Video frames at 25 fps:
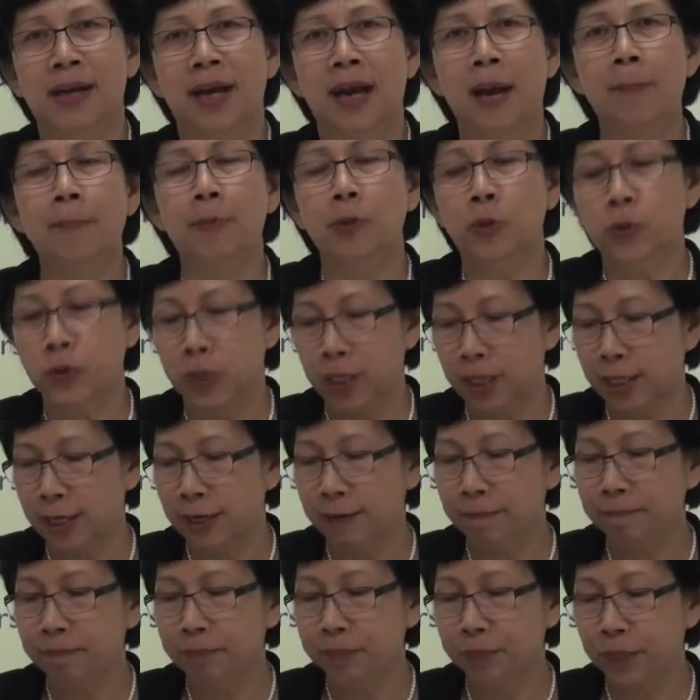
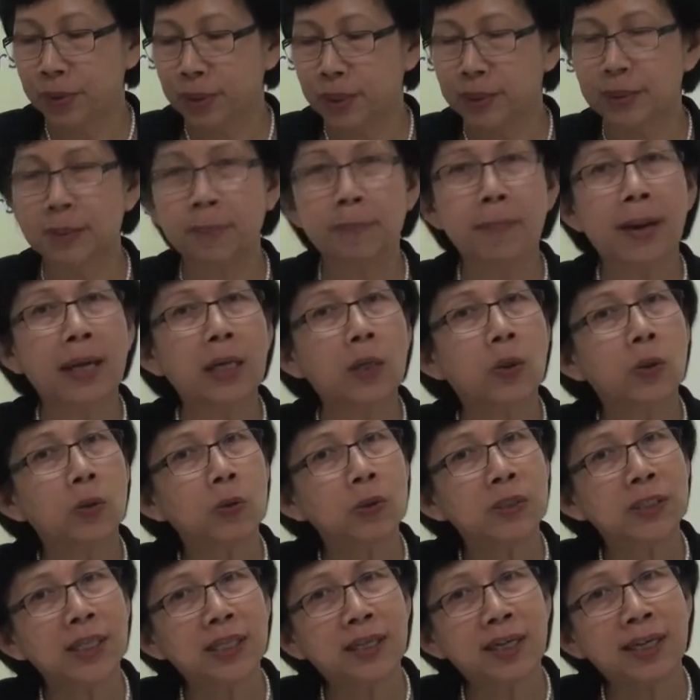especially the
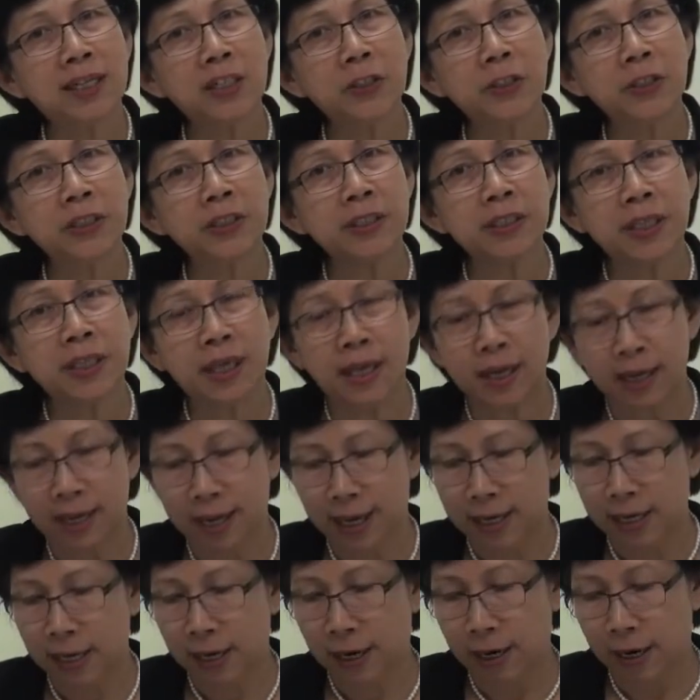microcirculation,
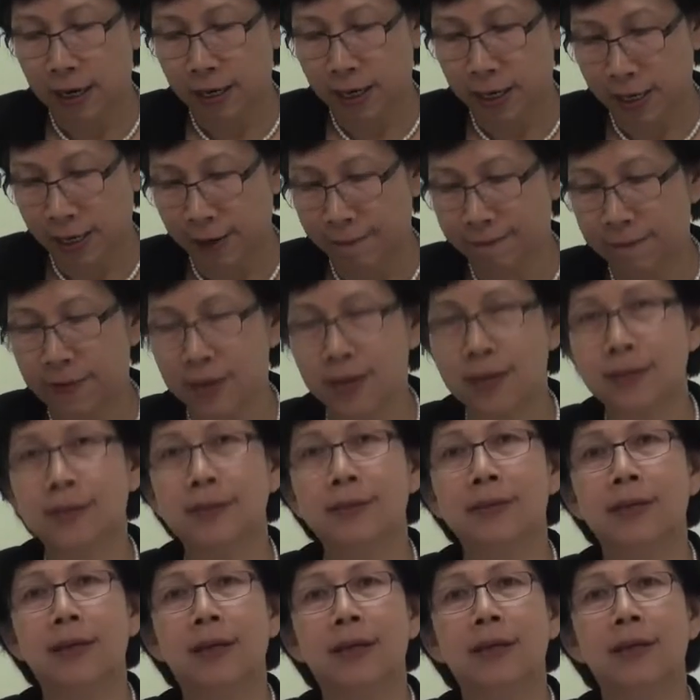and if
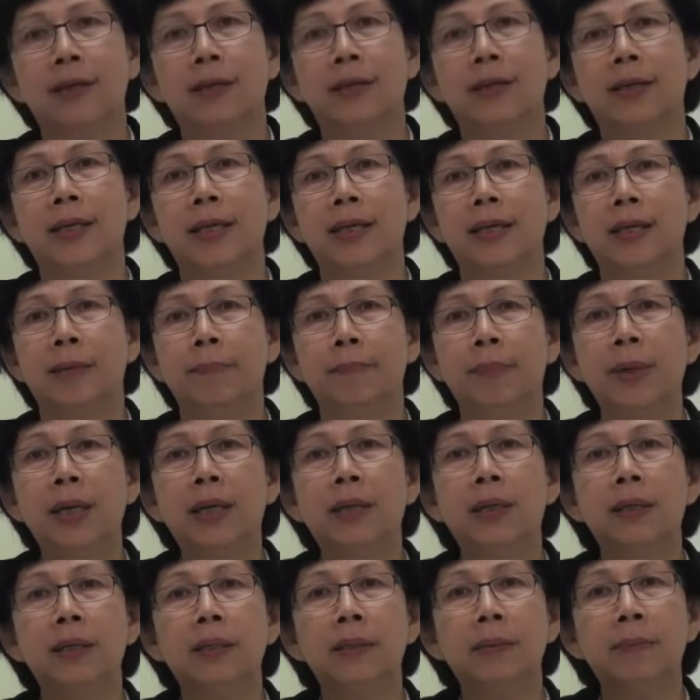it's in the
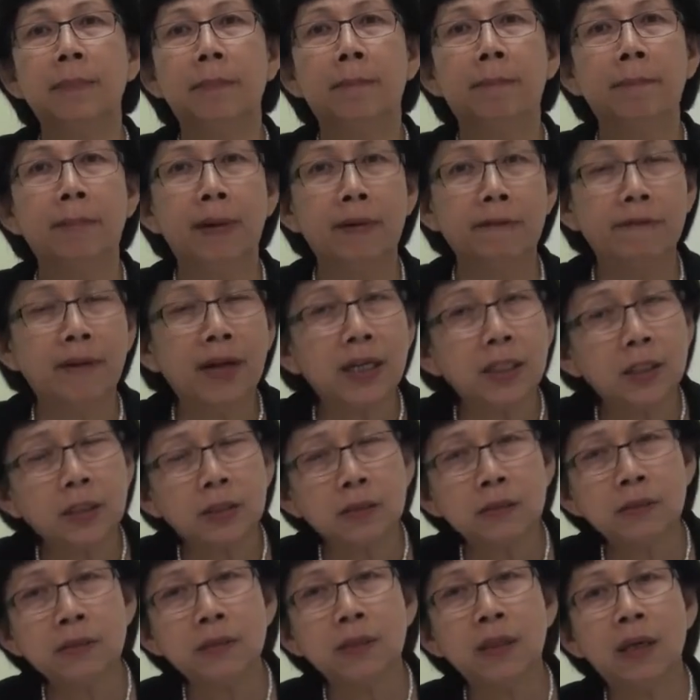bigger blood
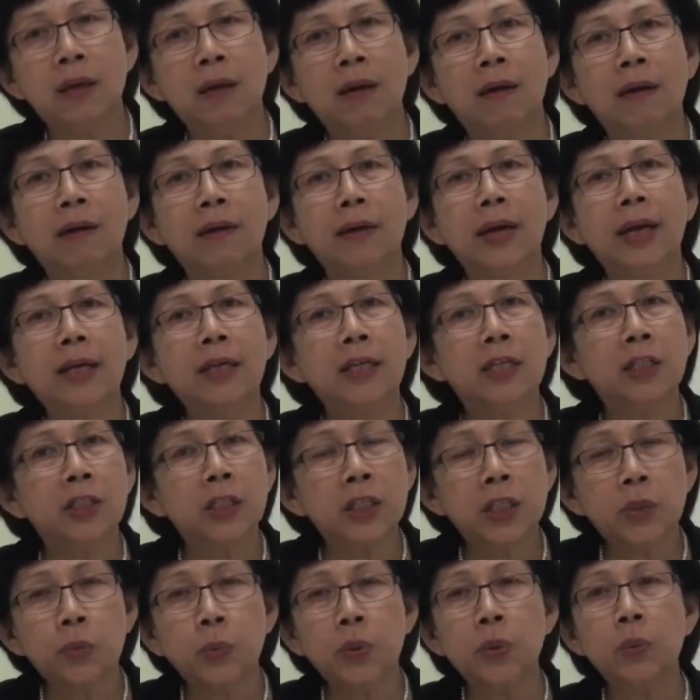vessels, then
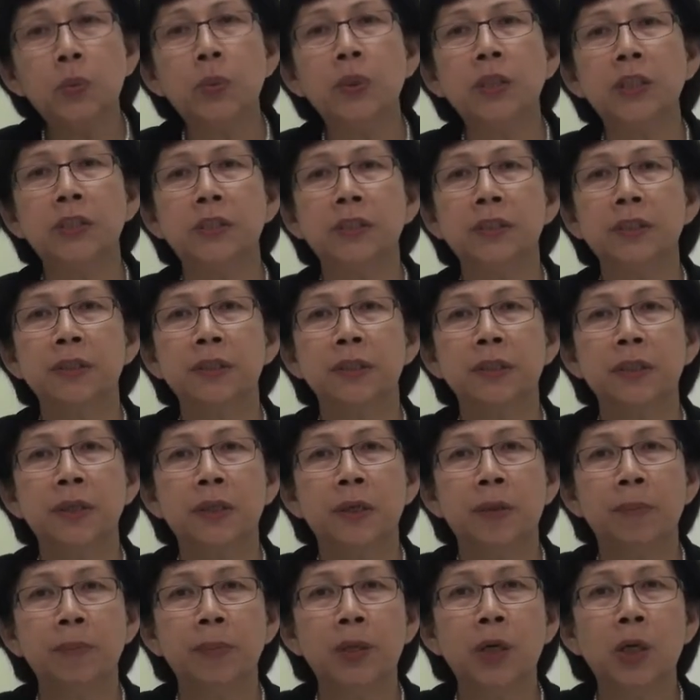it's even worse,
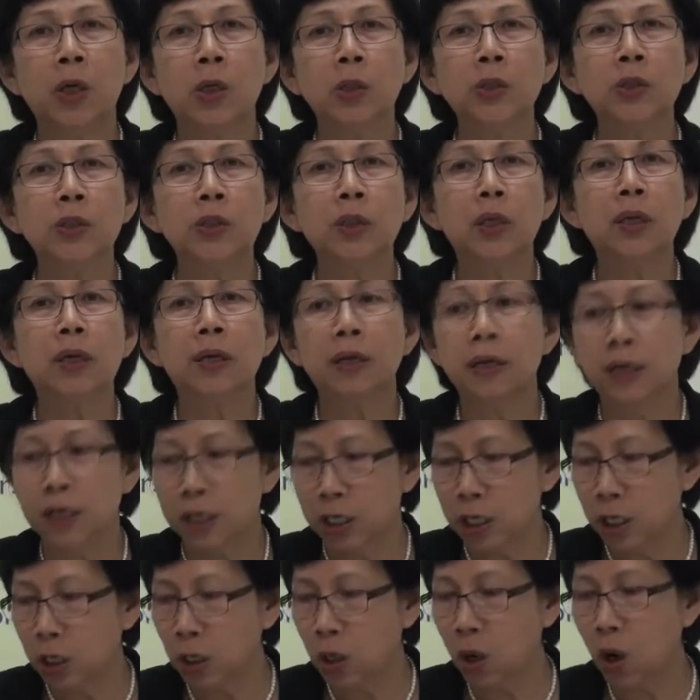because
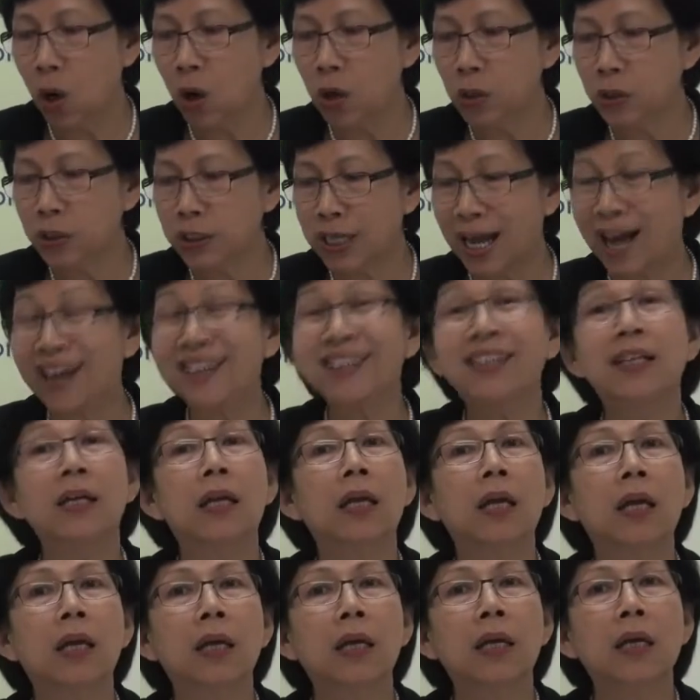it causes
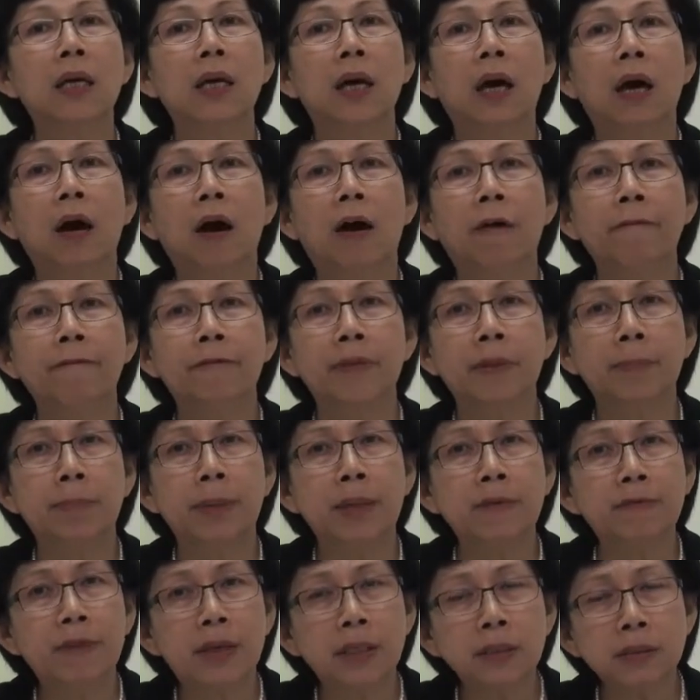hardening of the
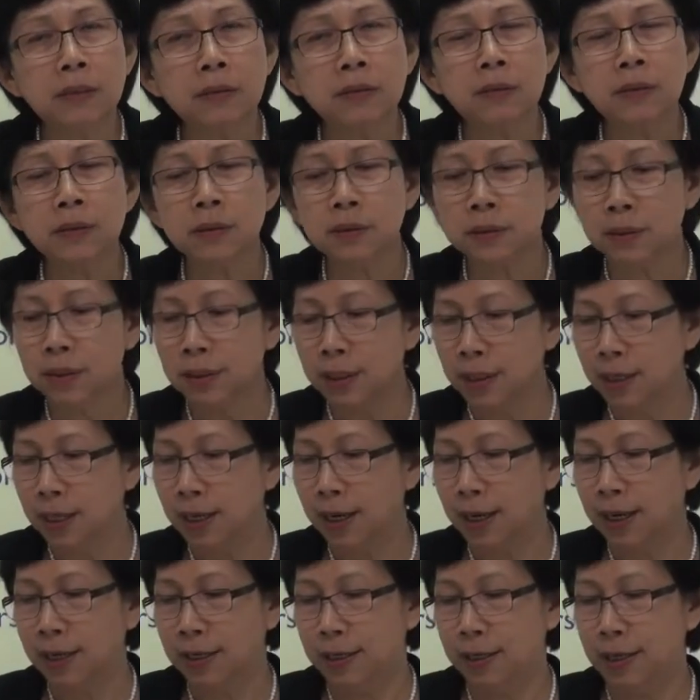blood vessels,
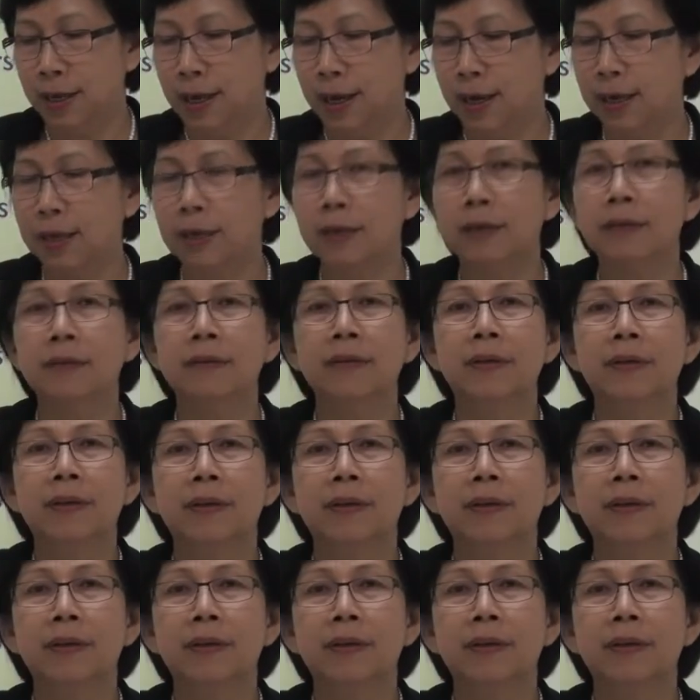and then